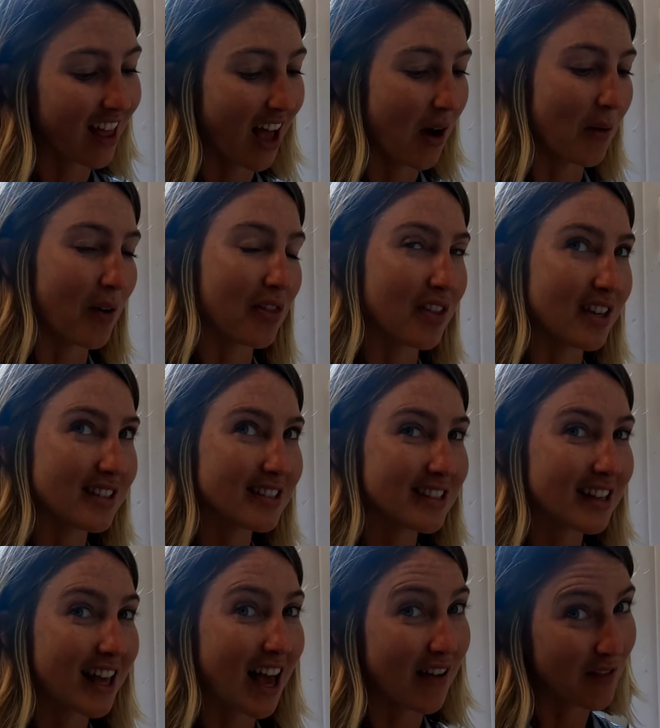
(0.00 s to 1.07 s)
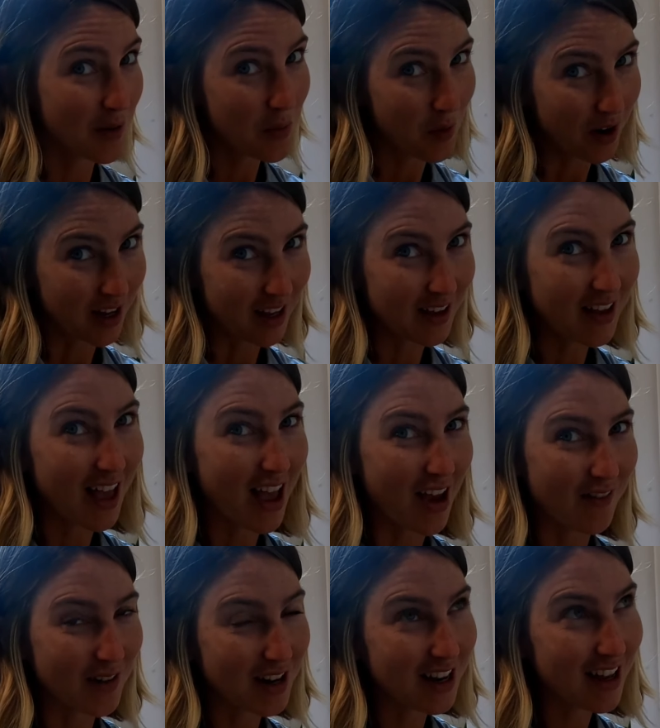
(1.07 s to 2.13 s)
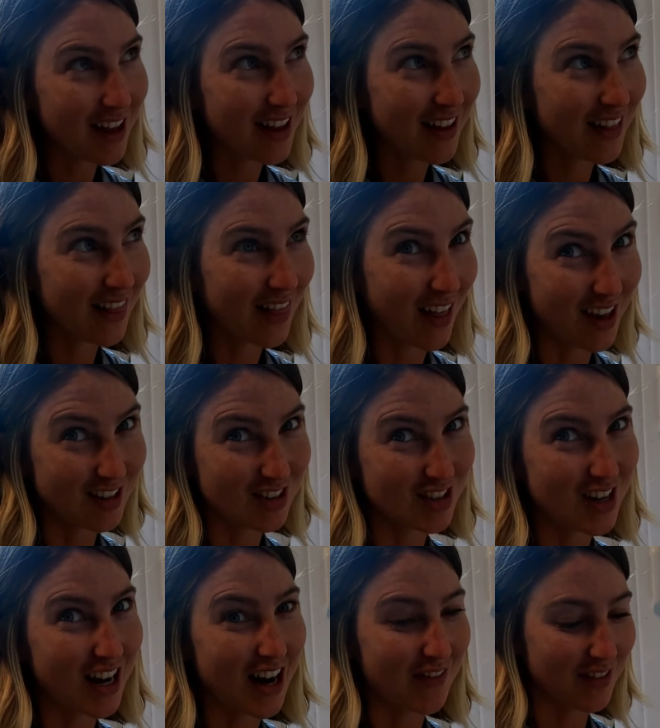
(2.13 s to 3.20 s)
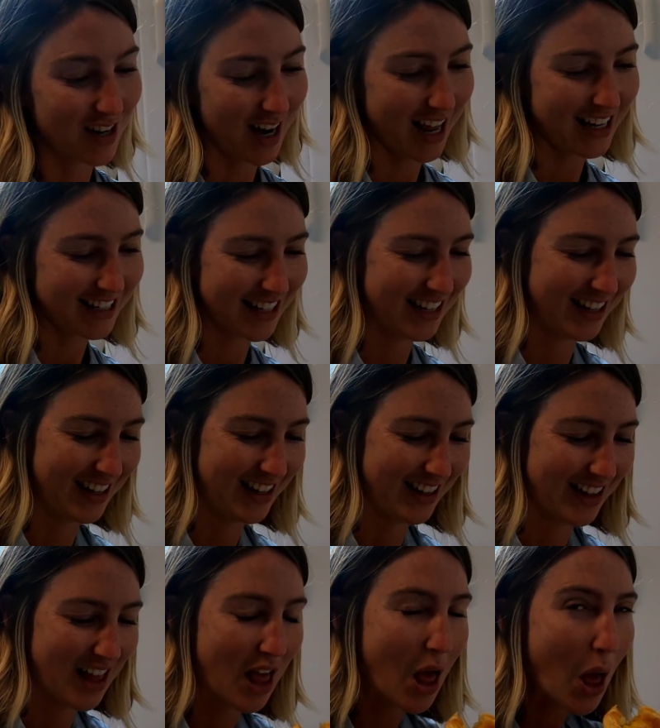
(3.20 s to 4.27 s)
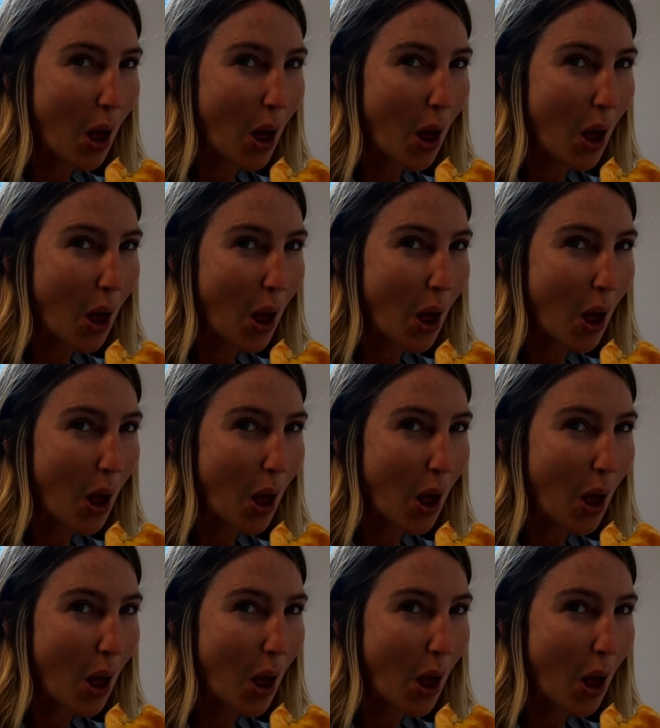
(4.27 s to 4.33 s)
I want these every morning, every lunch, and every night. I'm